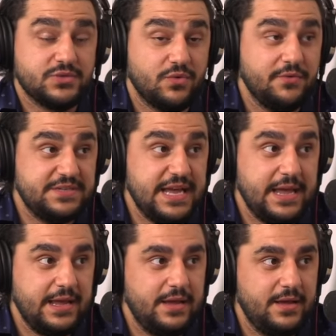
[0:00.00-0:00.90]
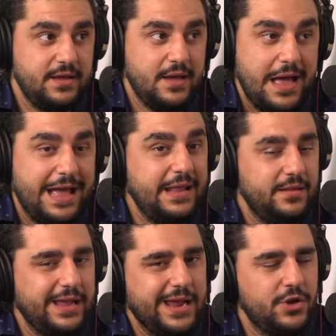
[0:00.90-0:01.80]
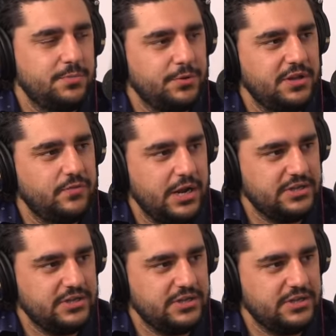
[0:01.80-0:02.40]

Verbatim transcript: was a rough day. I like I couldn't believe what I